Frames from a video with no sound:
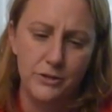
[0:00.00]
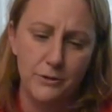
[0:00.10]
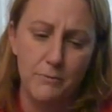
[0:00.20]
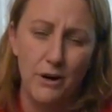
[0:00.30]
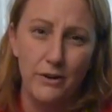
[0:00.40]

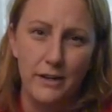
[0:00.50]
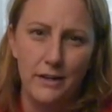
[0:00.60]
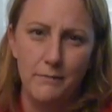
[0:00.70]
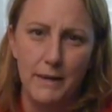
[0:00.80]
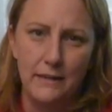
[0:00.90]
They're
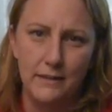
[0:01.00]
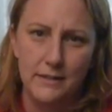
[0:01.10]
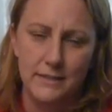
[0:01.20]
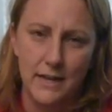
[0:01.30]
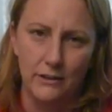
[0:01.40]
marketed mainly
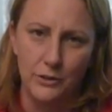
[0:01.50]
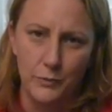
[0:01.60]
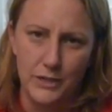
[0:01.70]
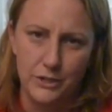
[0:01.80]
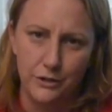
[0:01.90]
to sell in
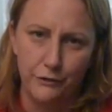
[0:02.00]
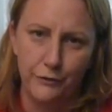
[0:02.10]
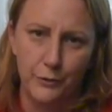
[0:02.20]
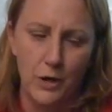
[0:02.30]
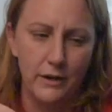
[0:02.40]
winter
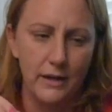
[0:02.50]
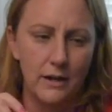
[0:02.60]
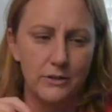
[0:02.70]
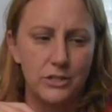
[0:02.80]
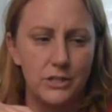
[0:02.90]
for walking
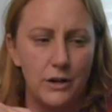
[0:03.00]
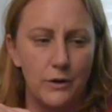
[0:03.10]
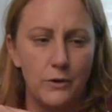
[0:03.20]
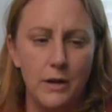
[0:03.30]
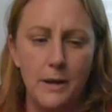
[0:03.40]
on snow,